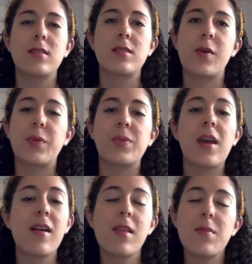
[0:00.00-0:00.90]
So
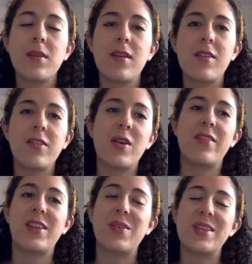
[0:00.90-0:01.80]
yeah, let me know if you
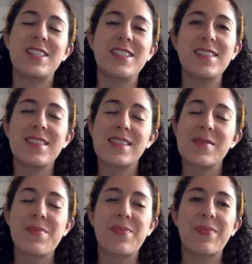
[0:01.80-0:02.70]
have any questions.
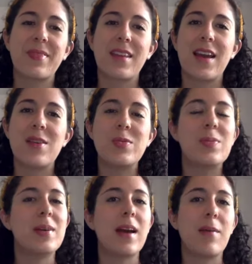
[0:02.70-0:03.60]
I
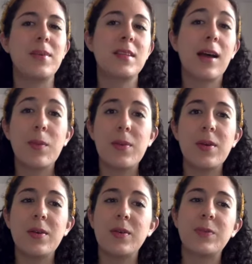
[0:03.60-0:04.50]
would be happy to help
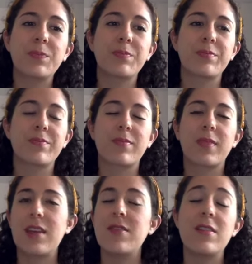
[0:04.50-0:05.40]
you,
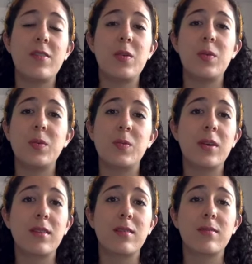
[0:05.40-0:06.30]
even if you
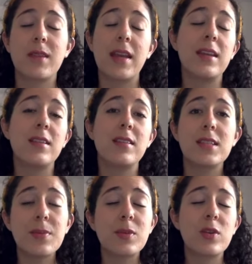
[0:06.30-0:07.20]
want any
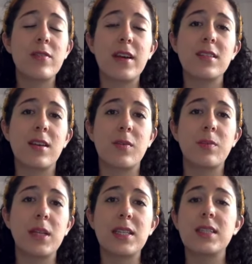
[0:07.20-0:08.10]
tips or advice on
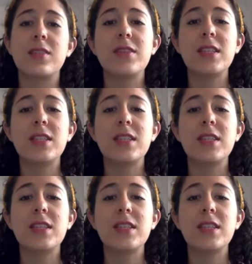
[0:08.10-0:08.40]
places to